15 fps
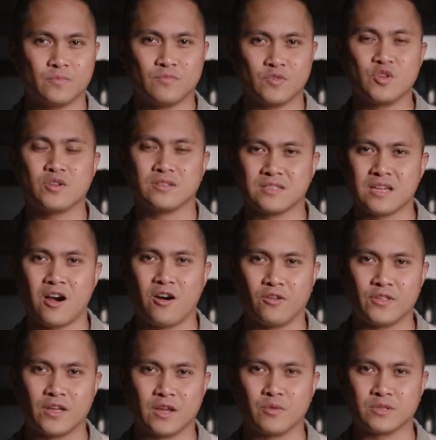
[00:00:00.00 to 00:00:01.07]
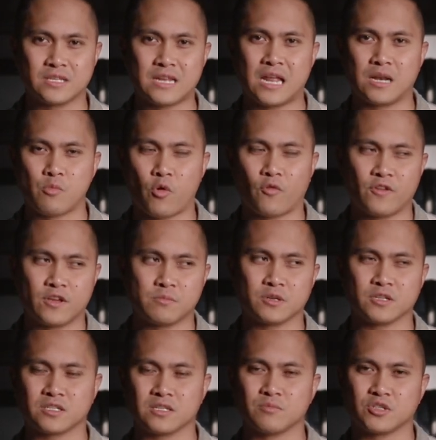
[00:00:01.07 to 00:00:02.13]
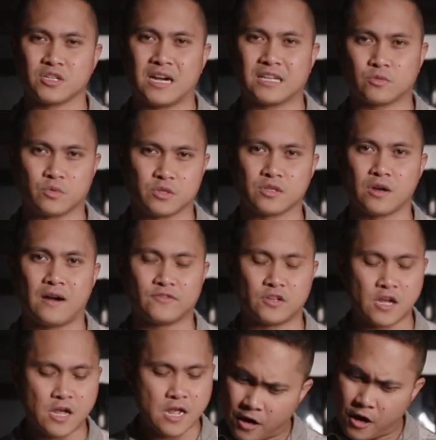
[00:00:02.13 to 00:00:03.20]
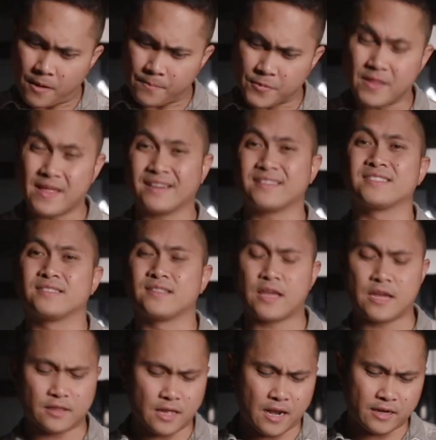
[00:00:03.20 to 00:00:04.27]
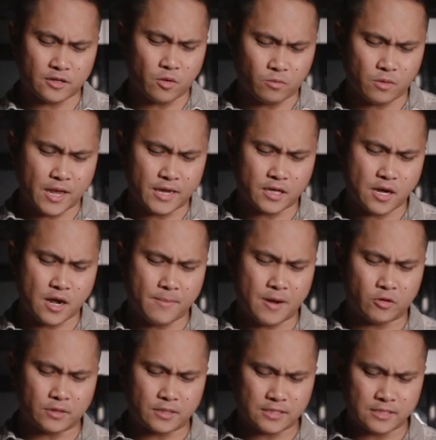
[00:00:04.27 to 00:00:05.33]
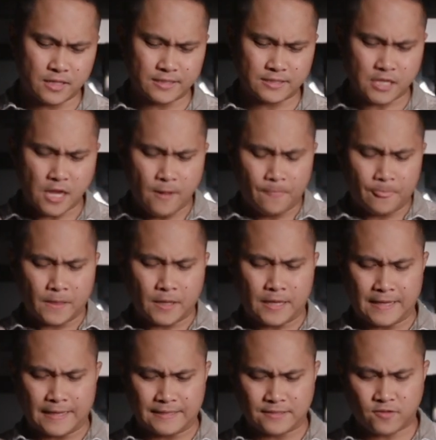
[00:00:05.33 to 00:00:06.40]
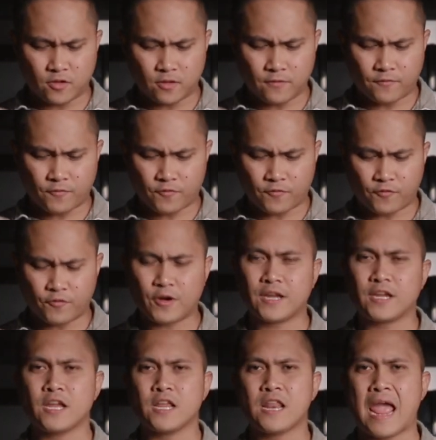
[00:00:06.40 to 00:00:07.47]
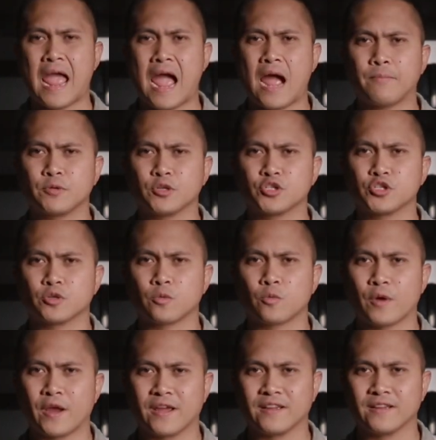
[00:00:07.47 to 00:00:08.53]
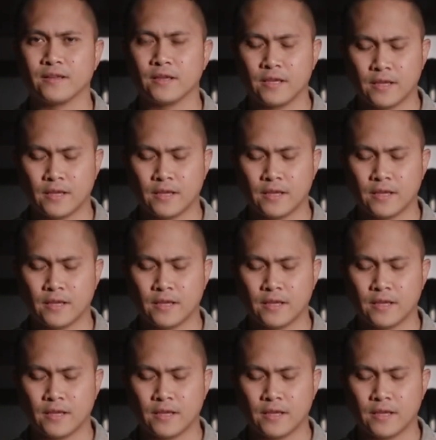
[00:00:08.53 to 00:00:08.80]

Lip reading: you can tell that it was an anamorphic because some shots were soft. The next thing that I don't like about this lens is the freaking aperture ring.